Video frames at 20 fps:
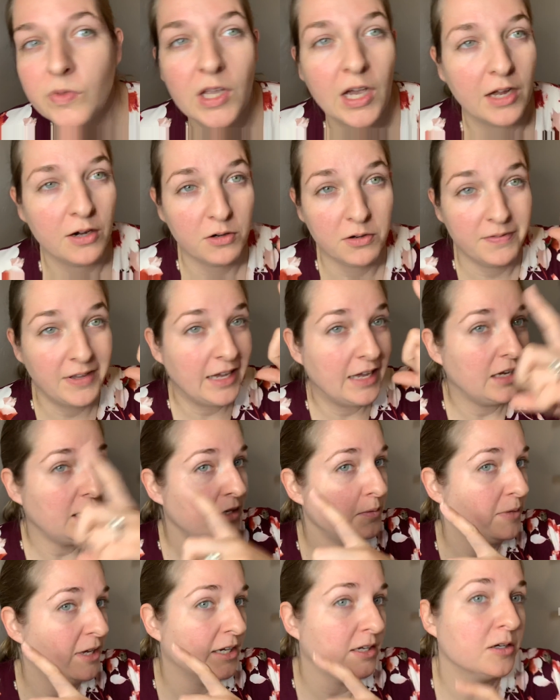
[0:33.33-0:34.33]
I don't have
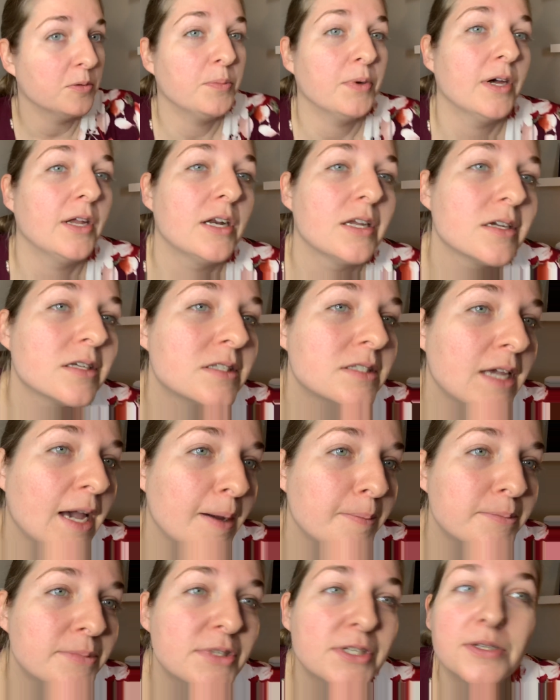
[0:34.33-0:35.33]
any makeup on
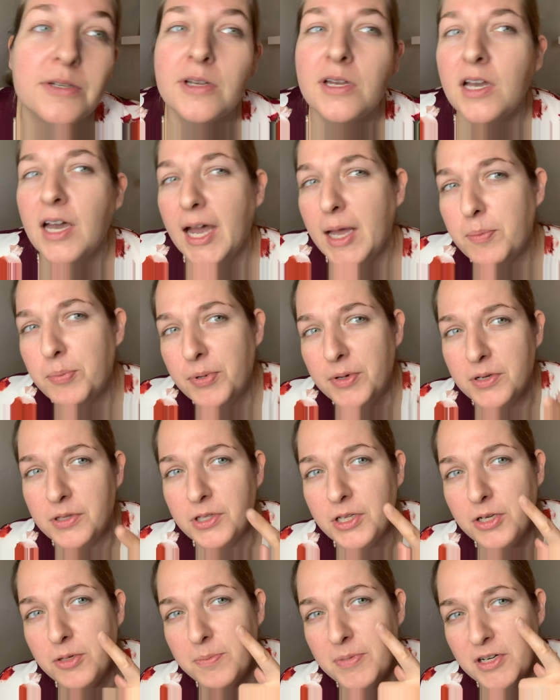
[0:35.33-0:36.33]
except I put a
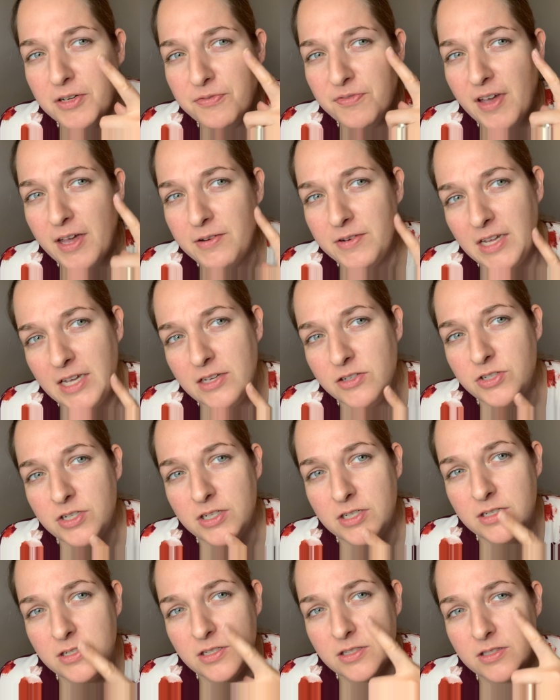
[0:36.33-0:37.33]
little bit of
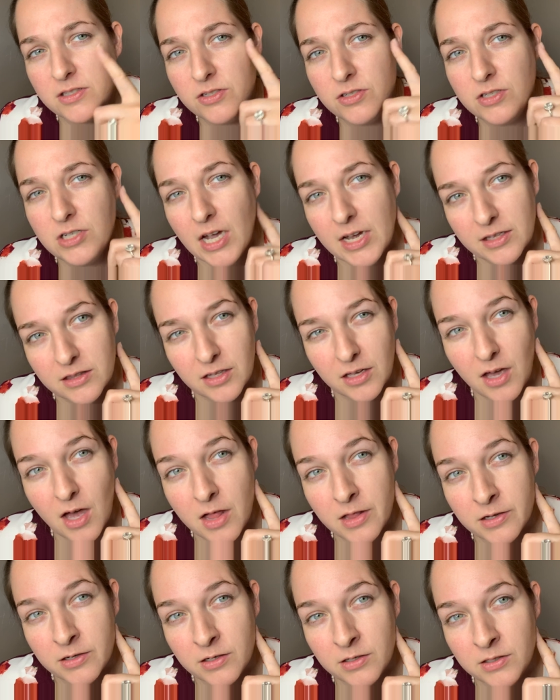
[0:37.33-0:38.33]
foundation to check the
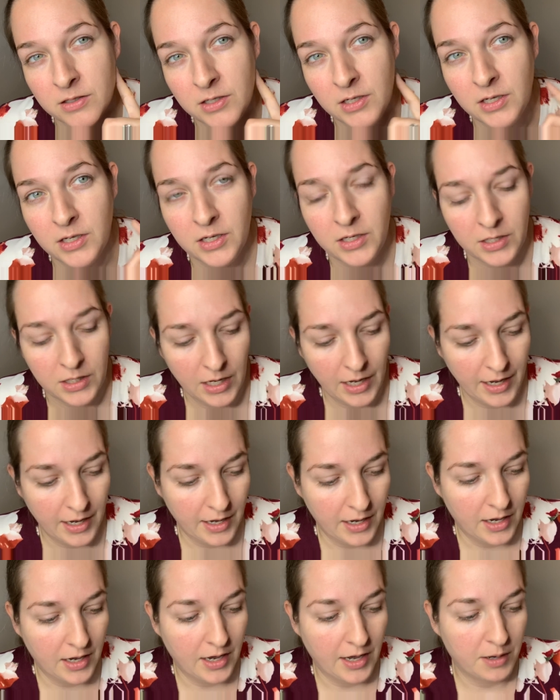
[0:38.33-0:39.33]
color.
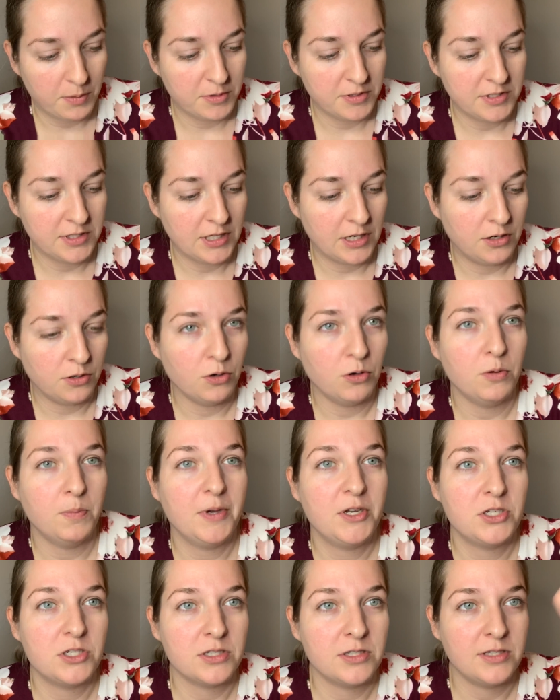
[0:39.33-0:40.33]
I was sent a whole
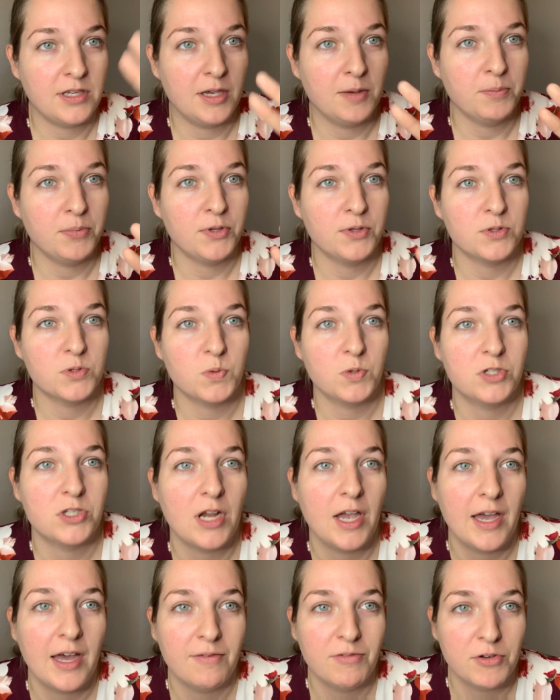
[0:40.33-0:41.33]
bunch of samples, which
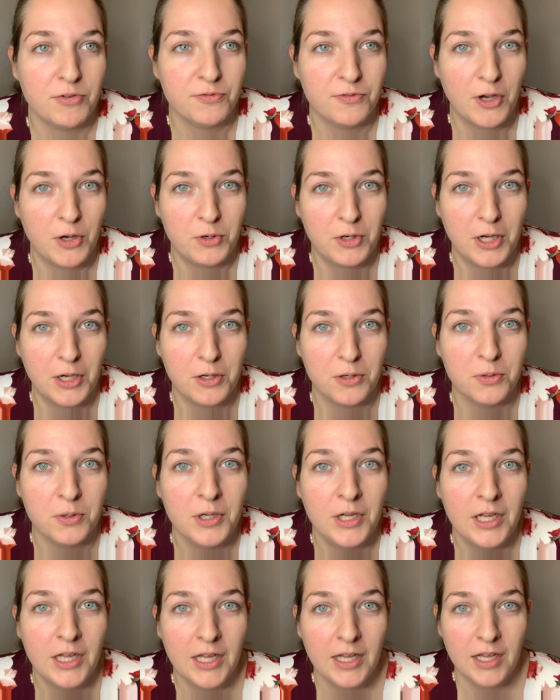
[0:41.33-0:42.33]
I have a photo
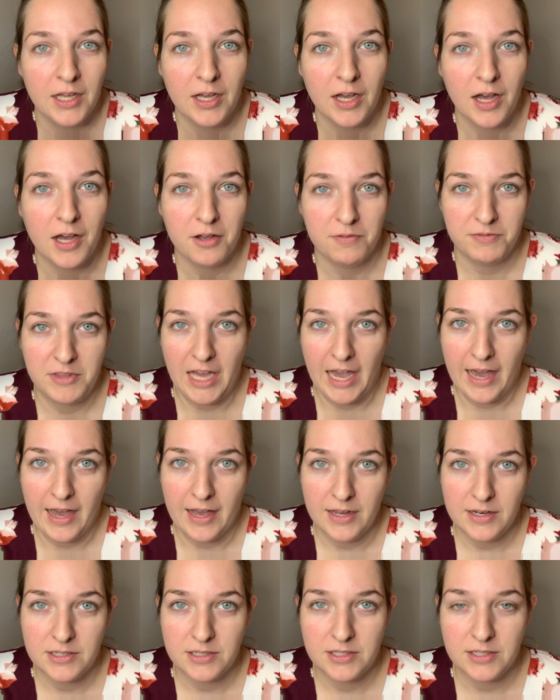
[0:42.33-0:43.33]
of
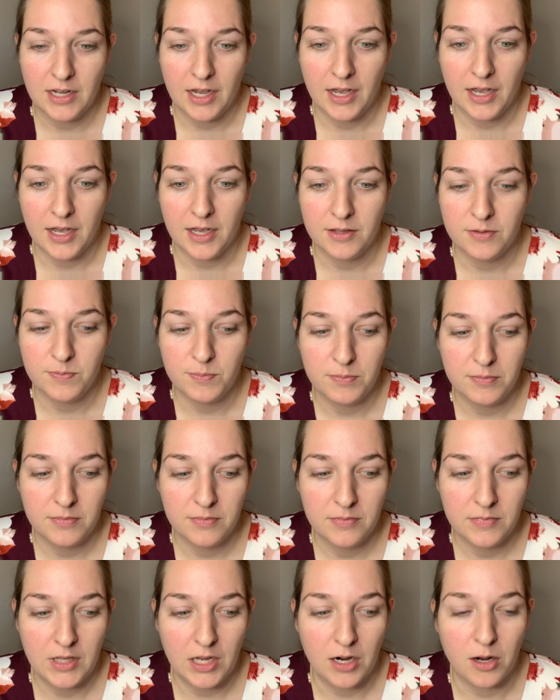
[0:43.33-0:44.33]
that
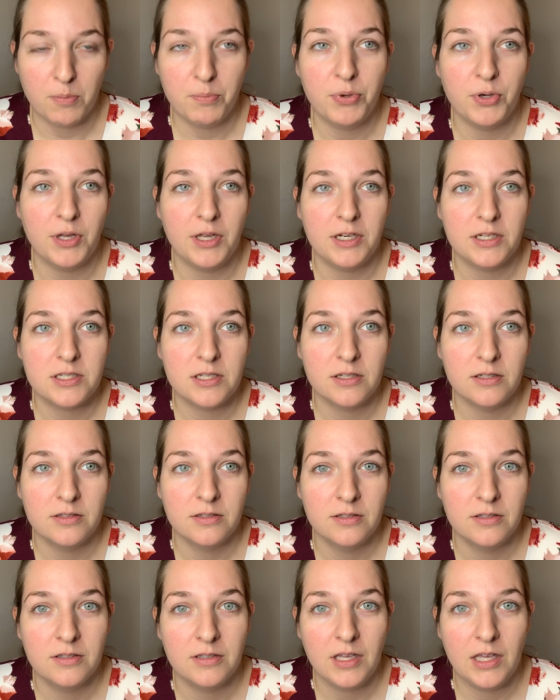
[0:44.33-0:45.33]
I'll put
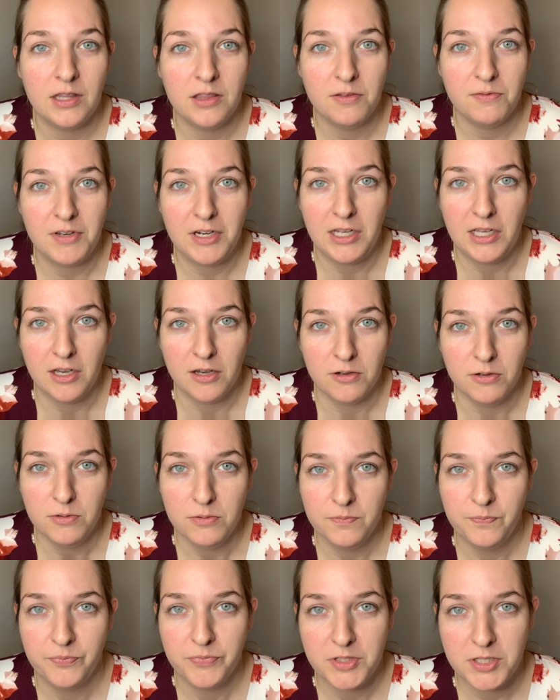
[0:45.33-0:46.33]
in the video
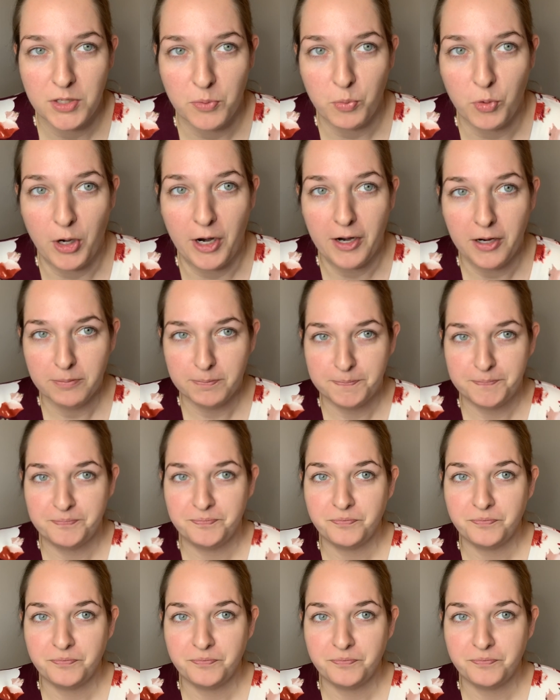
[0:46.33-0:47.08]
somewhere.